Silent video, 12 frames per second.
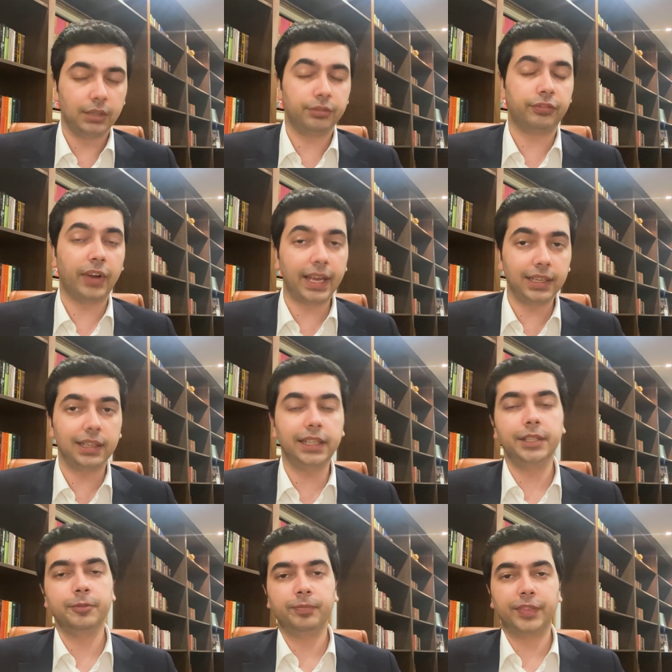
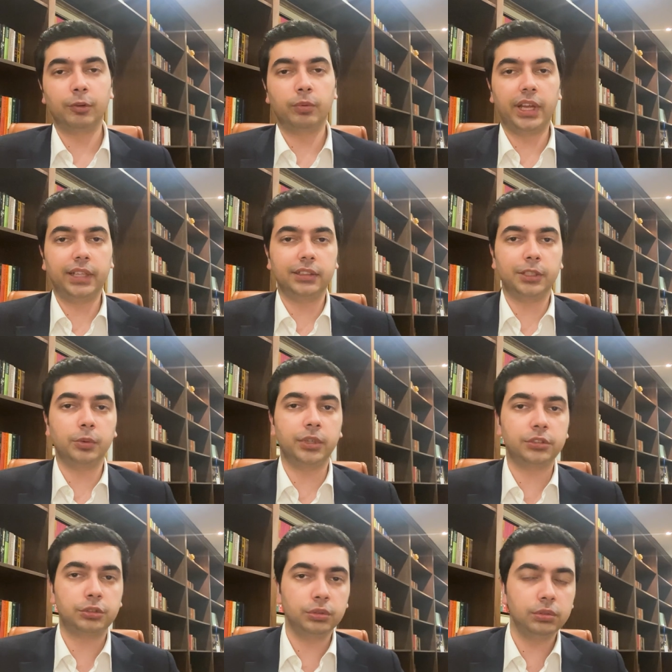Finally, when there
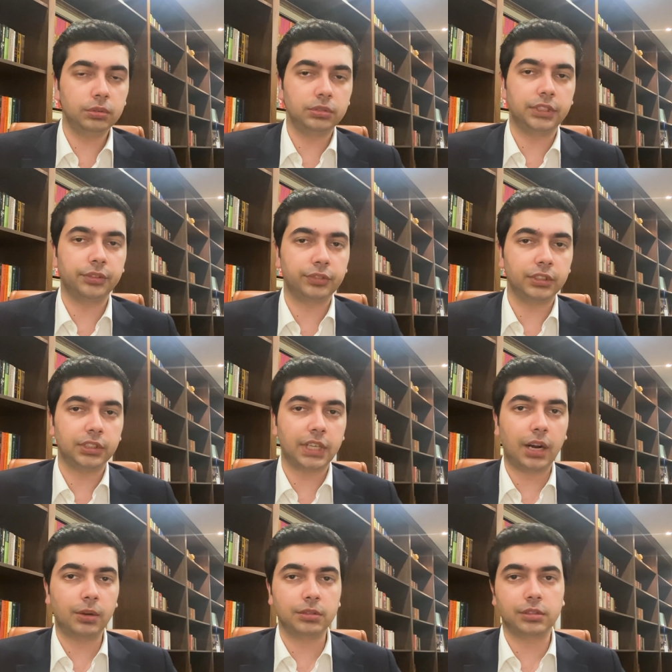were two different
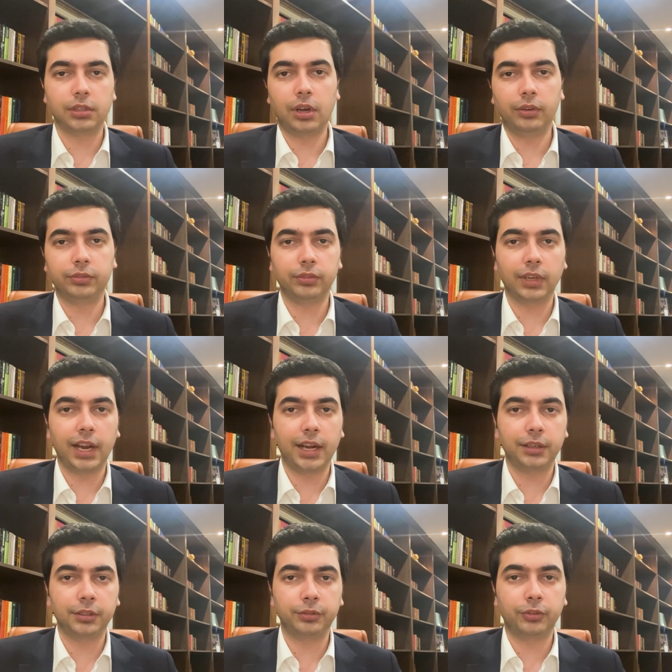rounds of
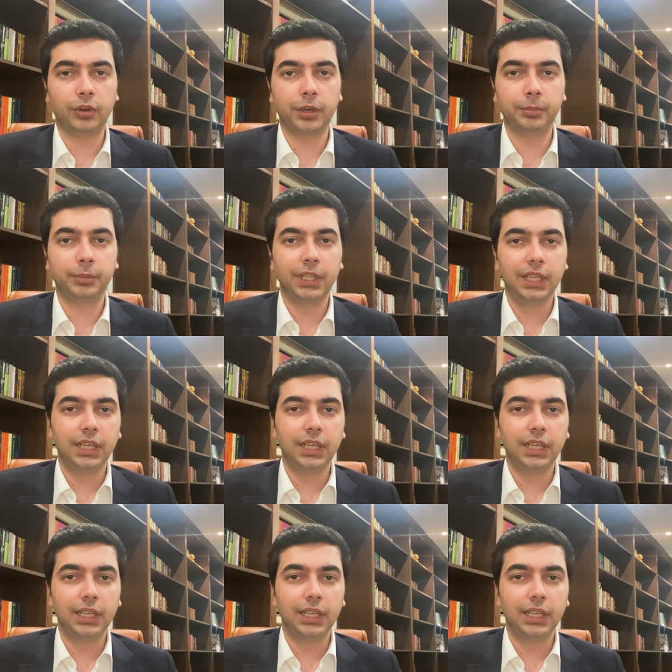land reform